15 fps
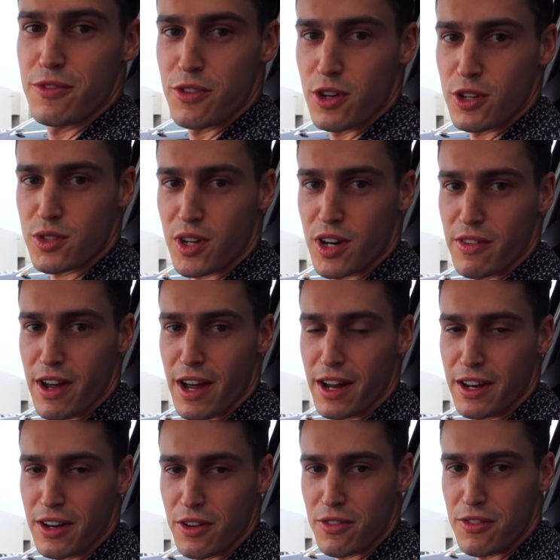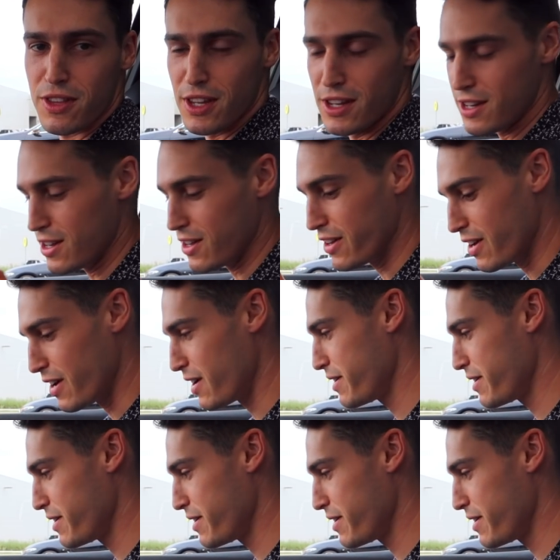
First drive out of the dealer.